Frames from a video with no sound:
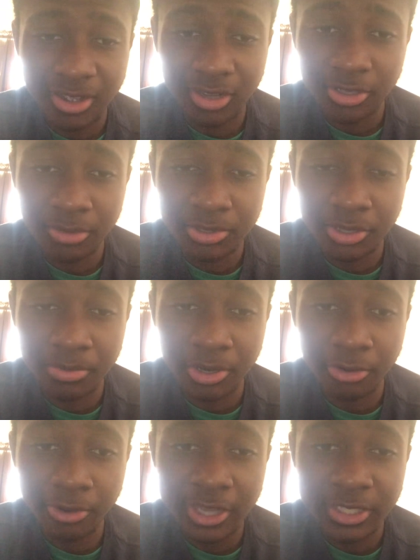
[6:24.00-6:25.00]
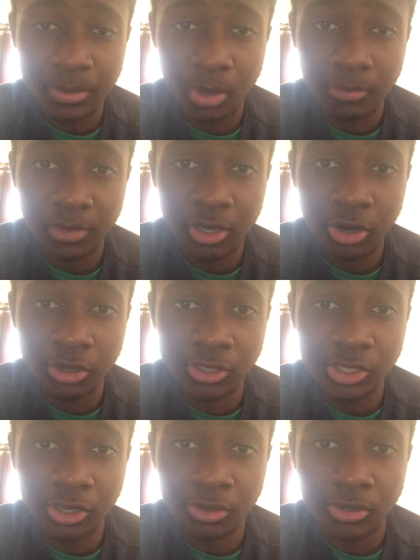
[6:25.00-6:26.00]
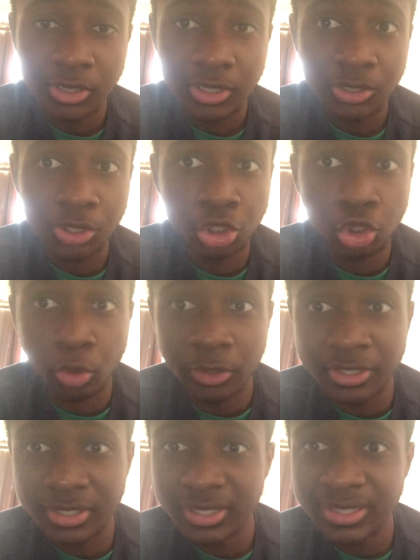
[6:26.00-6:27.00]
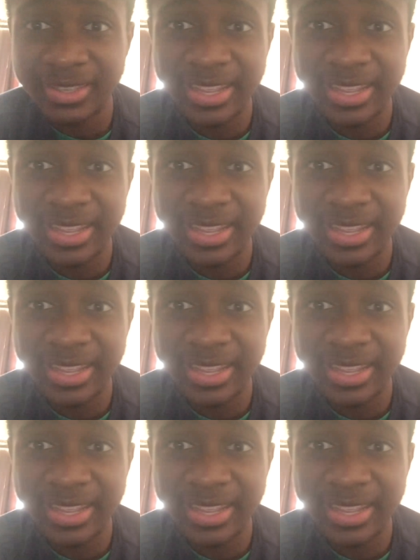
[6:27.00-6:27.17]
October's gonna be a crazy month. And also the shorts,